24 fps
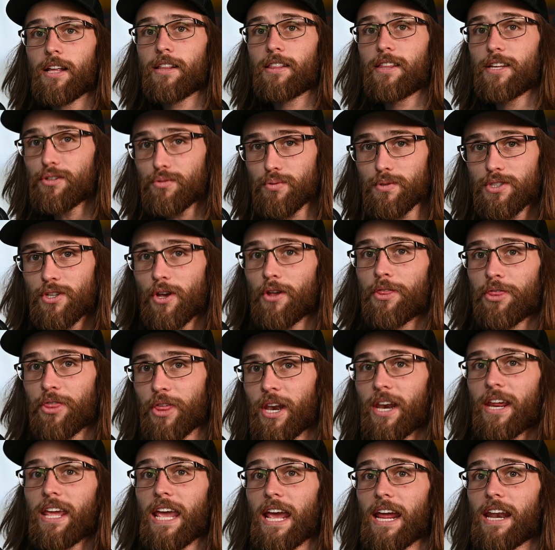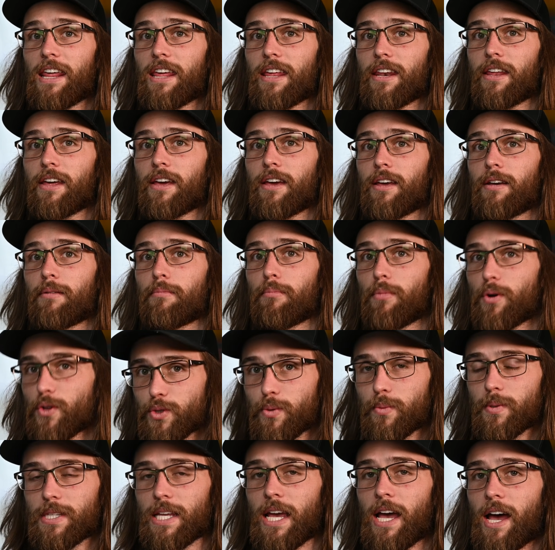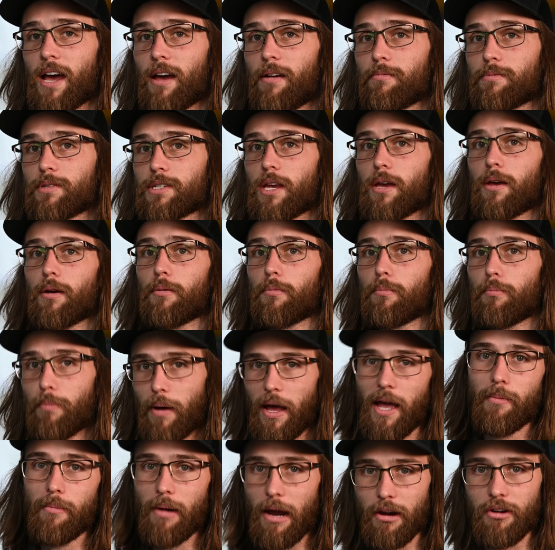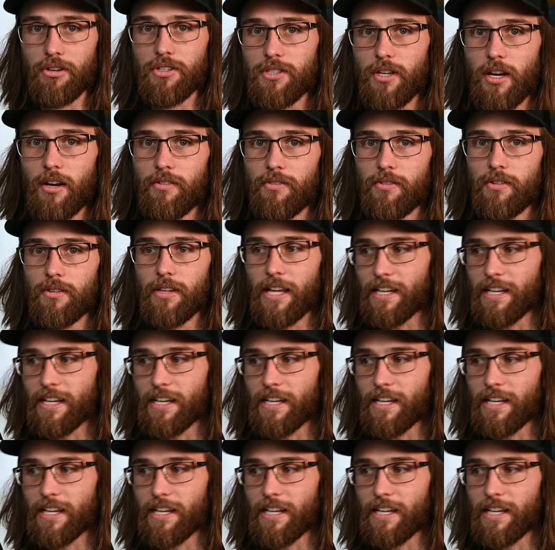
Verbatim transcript: this was authenticated multiple times by Microsoft.